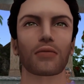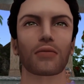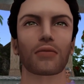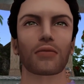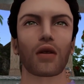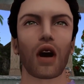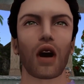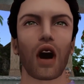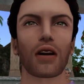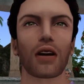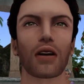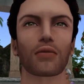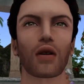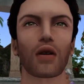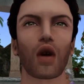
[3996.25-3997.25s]
research
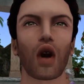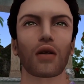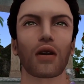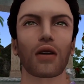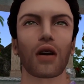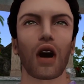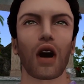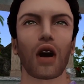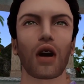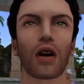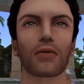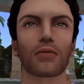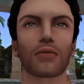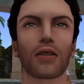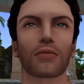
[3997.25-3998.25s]
altogether to see
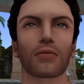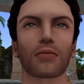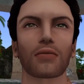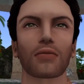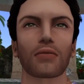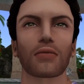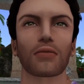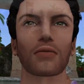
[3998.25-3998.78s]
it. I